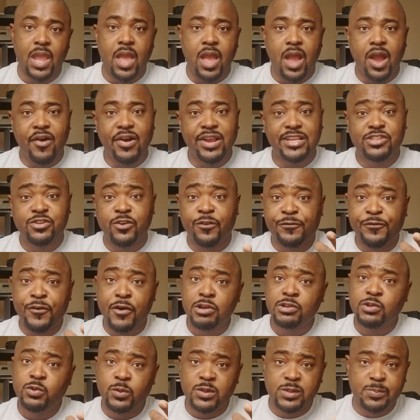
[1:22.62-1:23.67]
Alright, so
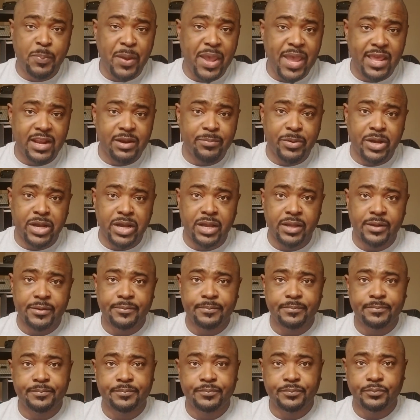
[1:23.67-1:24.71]
first was Panama.
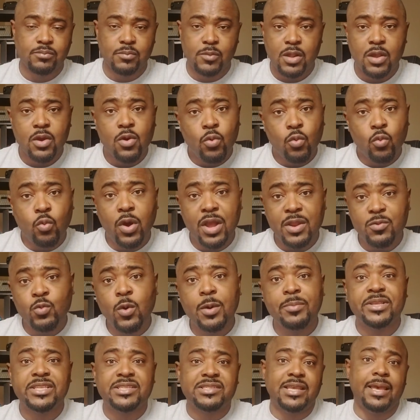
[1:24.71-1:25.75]
One
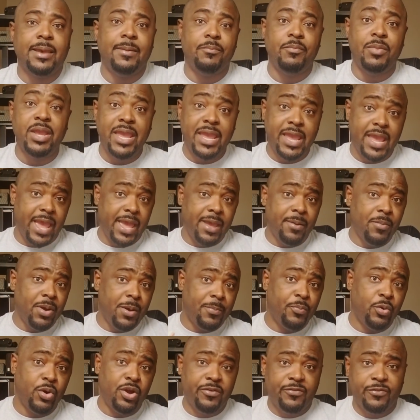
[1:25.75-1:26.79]
woman said, me and my
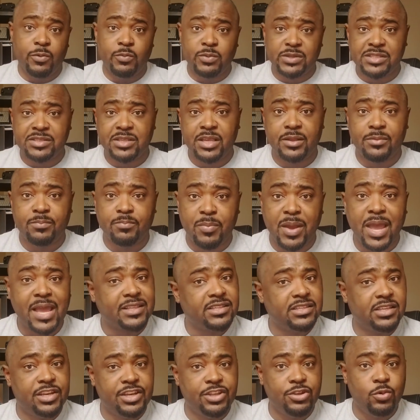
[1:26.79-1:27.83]
boyfriend were sent back
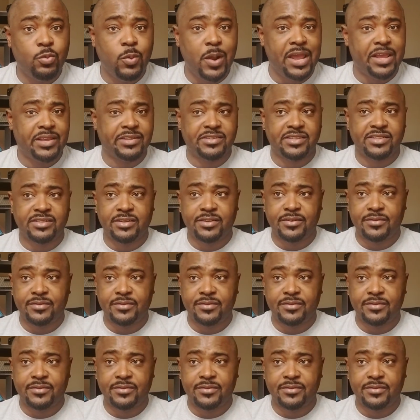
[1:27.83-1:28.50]
to the U S.